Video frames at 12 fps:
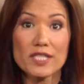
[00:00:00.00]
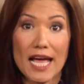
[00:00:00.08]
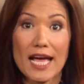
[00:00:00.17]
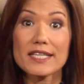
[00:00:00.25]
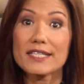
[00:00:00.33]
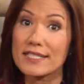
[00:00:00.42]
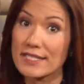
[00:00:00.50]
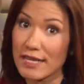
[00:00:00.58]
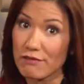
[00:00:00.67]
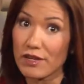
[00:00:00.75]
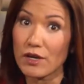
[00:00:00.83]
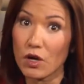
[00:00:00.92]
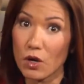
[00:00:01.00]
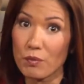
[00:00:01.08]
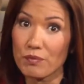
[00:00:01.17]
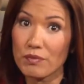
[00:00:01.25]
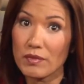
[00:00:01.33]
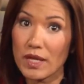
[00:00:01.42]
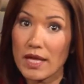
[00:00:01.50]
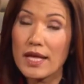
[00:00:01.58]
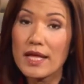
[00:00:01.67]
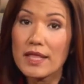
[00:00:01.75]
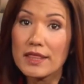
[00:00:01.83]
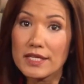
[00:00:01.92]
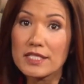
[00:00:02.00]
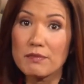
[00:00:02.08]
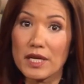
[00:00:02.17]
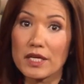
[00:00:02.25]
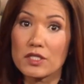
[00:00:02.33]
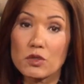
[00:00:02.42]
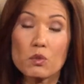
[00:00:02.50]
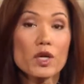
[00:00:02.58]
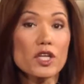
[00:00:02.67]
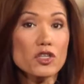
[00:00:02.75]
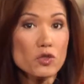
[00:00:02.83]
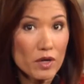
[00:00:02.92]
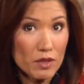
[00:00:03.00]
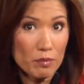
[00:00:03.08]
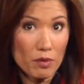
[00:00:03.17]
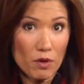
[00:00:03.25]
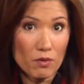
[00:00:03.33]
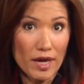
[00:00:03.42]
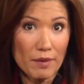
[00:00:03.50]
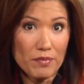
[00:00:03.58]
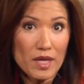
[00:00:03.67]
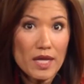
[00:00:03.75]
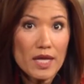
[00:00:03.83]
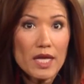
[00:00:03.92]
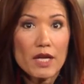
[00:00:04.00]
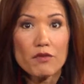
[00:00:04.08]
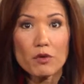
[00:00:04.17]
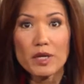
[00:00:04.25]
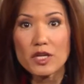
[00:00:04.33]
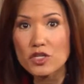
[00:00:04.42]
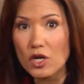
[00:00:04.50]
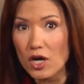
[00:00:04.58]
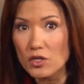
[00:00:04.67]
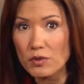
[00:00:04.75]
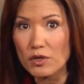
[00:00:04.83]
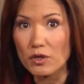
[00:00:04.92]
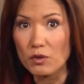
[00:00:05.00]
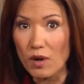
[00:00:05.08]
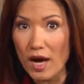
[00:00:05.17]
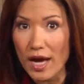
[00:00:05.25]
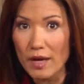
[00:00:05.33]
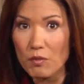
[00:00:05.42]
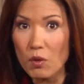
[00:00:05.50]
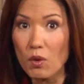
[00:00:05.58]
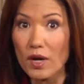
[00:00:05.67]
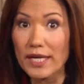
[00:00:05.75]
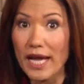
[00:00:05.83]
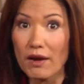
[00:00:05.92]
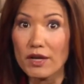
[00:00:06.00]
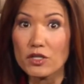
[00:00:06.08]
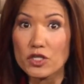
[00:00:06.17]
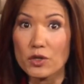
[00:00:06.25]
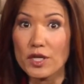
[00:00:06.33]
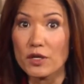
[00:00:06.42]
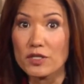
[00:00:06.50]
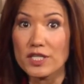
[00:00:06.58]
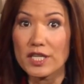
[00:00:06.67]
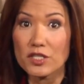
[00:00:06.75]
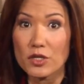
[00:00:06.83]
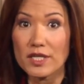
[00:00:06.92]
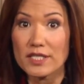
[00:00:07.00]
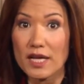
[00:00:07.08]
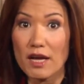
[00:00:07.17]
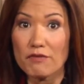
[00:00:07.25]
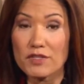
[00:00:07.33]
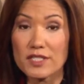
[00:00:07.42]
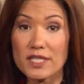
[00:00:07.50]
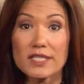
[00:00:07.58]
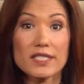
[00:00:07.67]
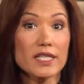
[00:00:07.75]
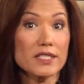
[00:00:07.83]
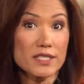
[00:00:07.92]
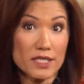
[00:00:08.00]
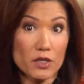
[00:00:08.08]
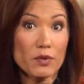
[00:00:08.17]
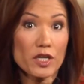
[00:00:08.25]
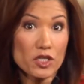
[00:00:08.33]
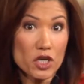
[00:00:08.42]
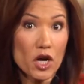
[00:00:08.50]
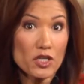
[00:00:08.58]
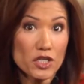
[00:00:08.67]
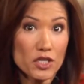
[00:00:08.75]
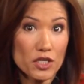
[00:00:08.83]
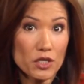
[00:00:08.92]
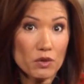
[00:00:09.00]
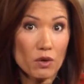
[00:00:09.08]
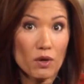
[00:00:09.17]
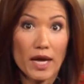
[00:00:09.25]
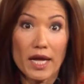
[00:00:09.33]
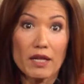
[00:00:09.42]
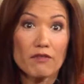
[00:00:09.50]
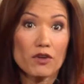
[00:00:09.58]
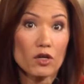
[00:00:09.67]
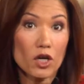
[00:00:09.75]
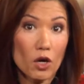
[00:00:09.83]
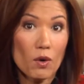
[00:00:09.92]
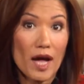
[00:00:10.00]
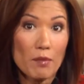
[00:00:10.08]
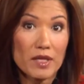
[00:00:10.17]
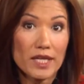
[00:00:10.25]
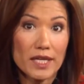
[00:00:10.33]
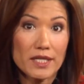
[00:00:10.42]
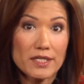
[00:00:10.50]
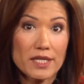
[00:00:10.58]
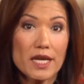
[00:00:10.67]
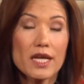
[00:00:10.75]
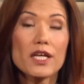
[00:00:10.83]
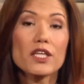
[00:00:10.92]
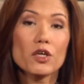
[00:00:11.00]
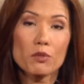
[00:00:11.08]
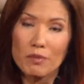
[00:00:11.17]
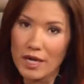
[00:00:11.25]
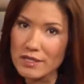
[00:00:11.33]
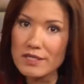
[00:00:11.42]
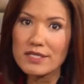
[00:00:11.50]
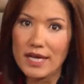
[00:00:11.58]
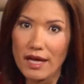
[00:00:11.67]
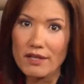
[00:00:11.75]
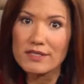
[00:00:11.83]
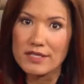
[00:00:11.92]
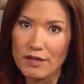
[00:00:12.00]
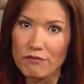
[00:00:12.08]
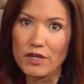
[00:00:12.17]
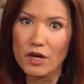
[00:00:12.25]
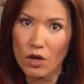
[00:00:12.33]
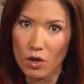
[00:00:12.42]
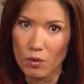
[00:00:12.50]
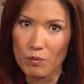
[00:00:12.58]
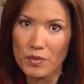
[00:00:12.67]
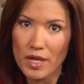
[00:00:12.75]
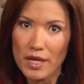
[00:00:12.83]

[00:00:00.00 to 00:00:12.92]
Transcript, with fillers: that to Safe at Home. This means when you join the program, if you're being charged with a crime or a county attorney or city attorney's office is considering charging you or any of your co-applicants, you must tell Safe at Home.